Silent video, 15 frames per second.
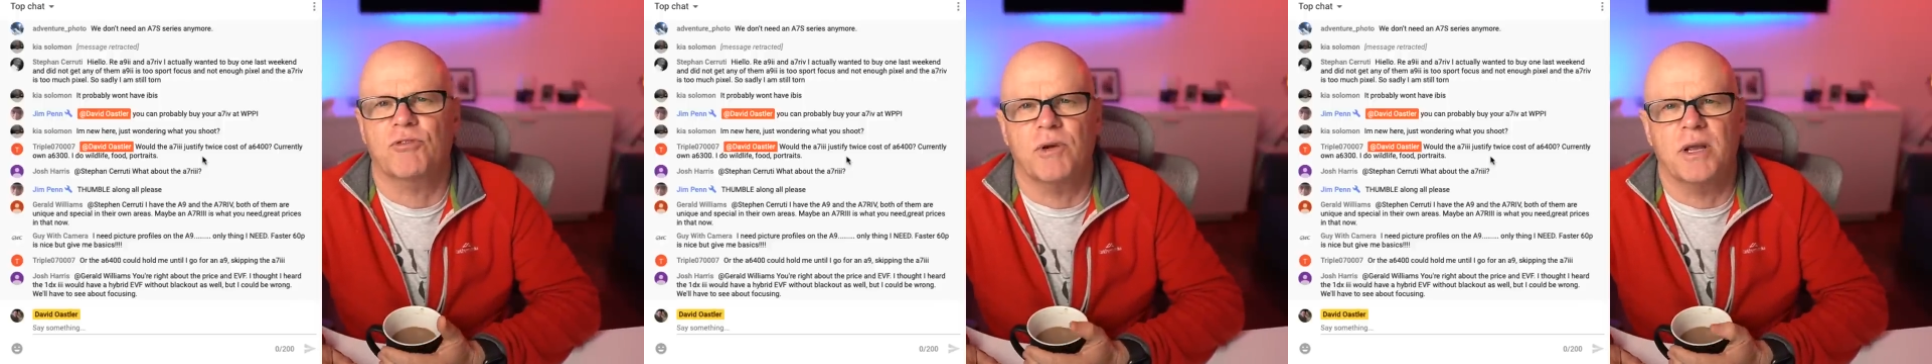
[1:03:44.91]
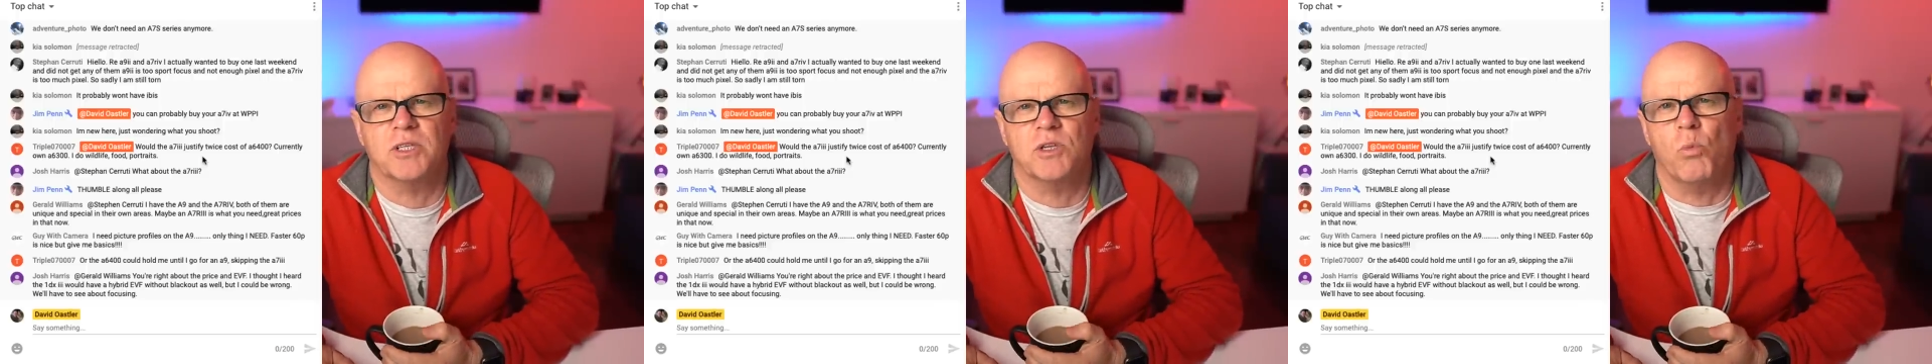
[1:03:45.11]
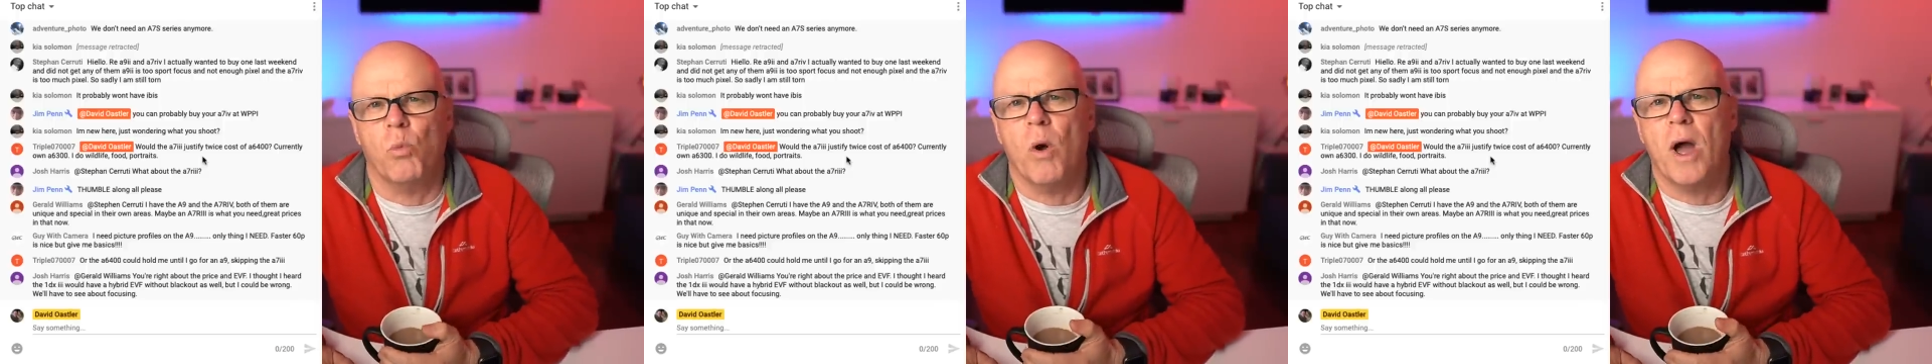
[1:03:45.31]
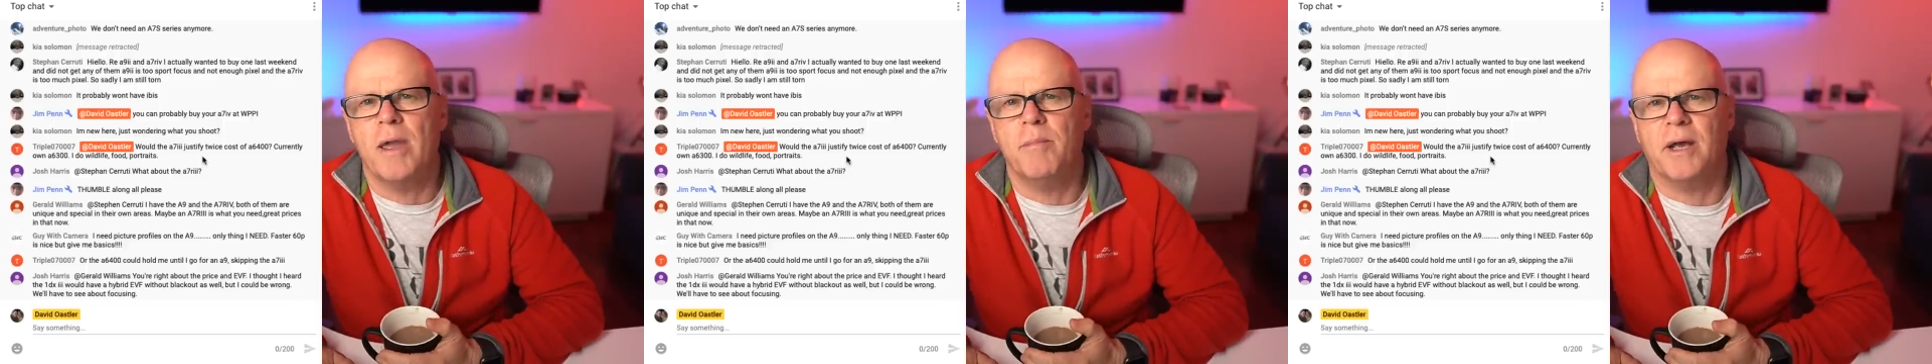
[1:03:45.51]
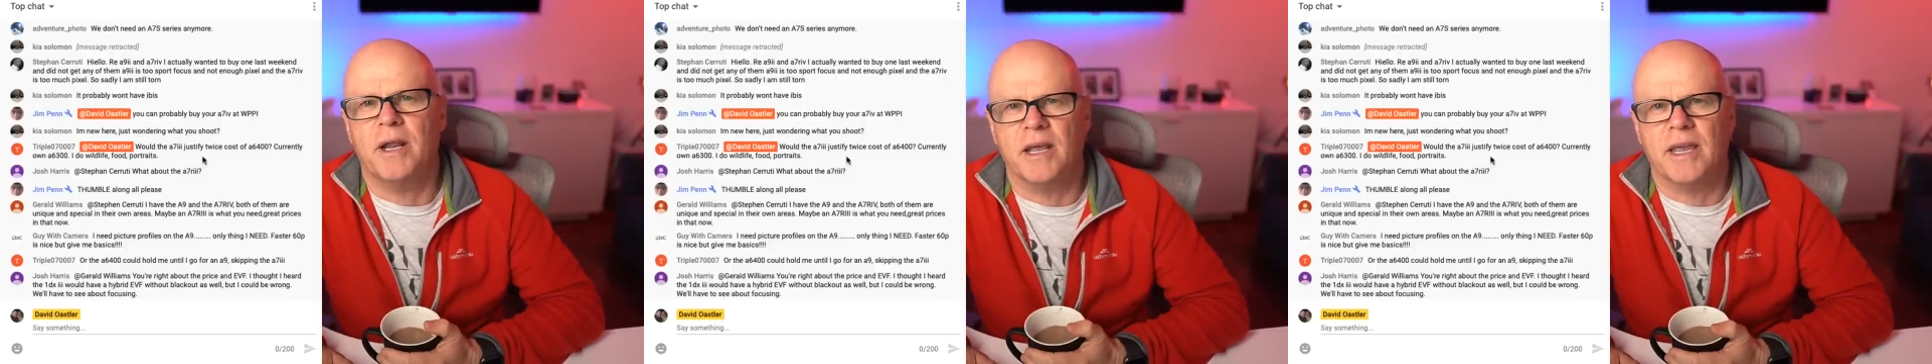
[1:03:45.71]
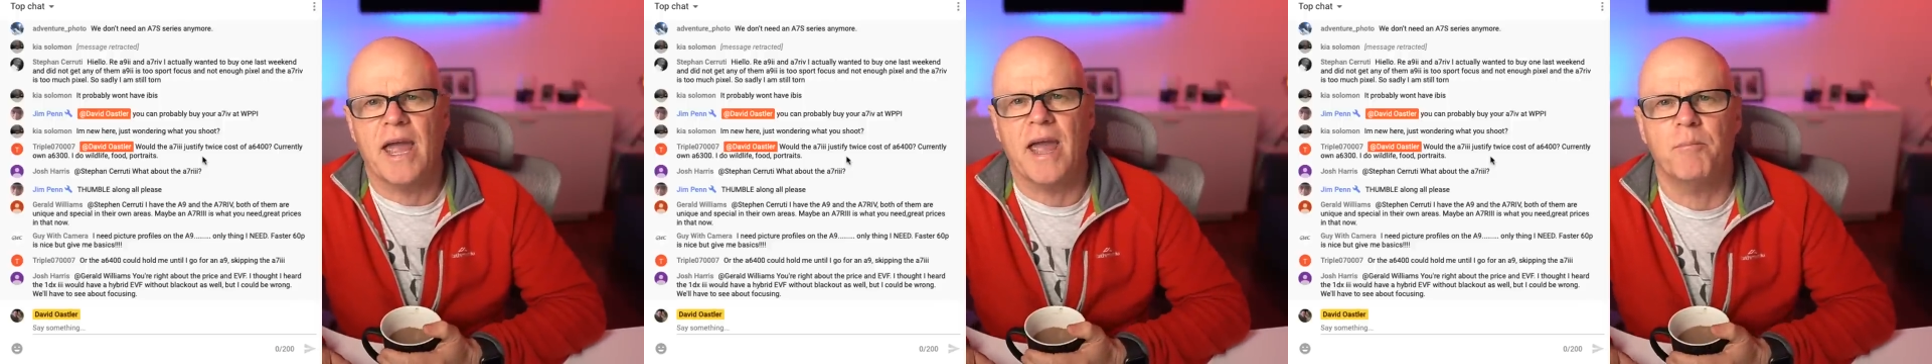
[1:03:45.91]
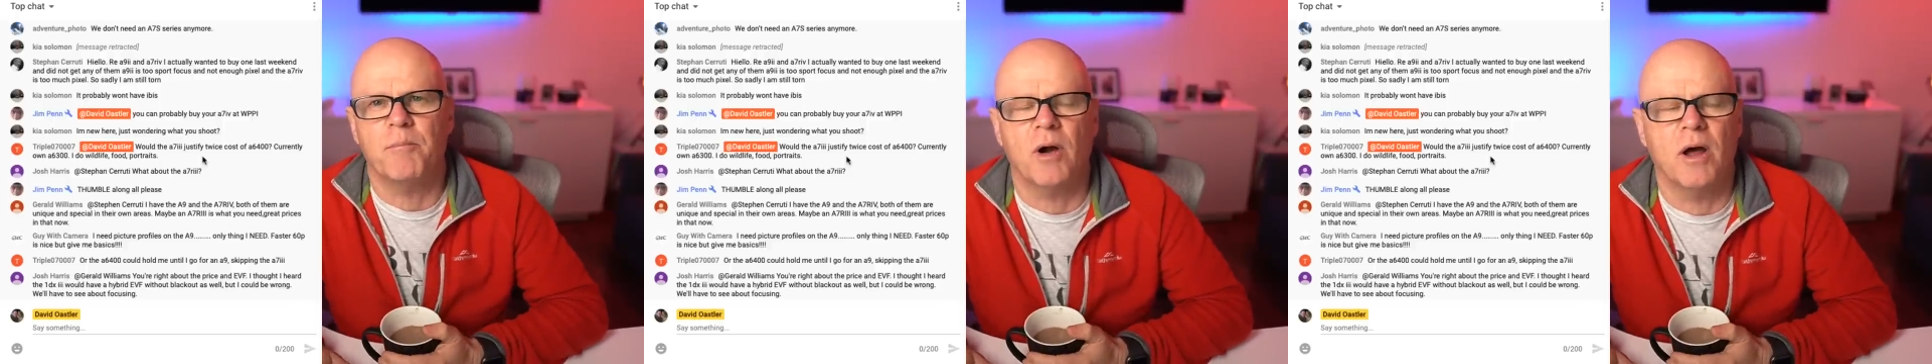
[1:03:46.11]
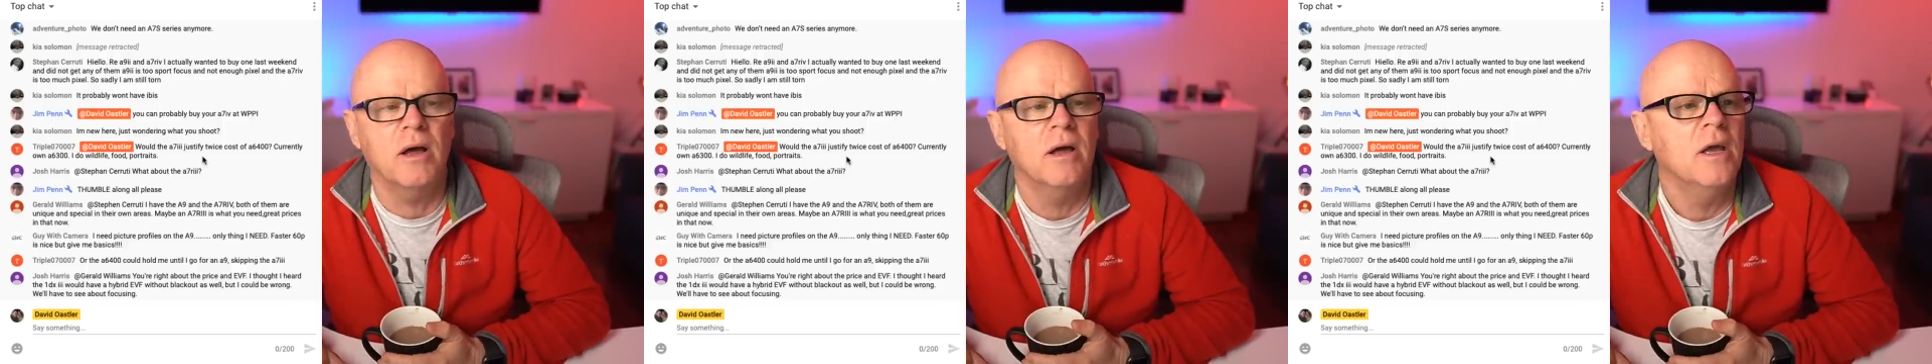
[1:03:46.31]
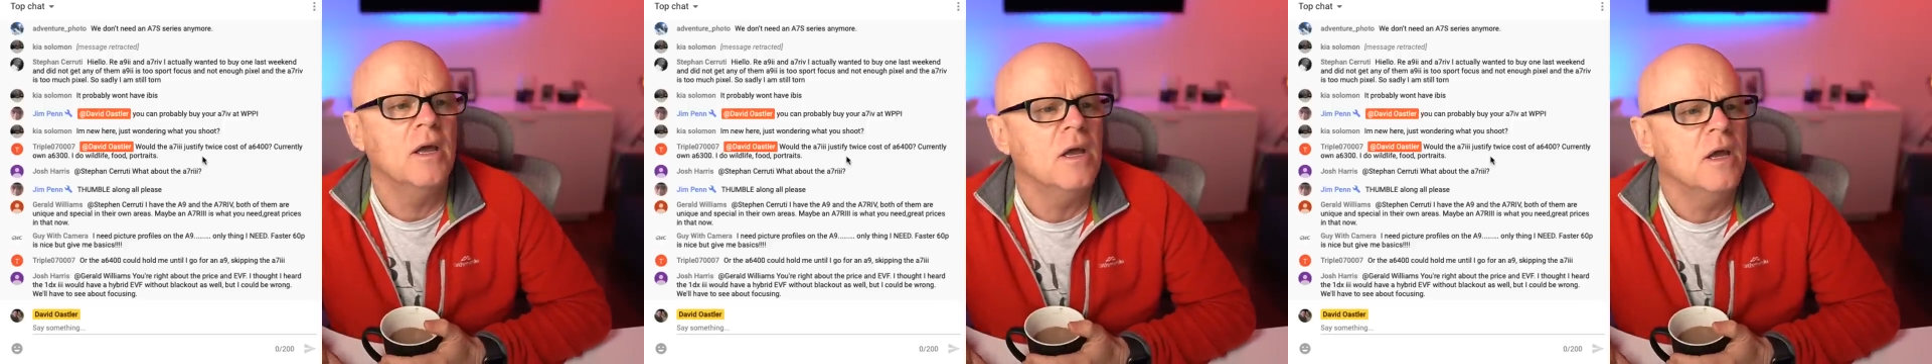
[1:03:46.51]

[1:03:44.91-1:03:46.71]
III is a way better camera.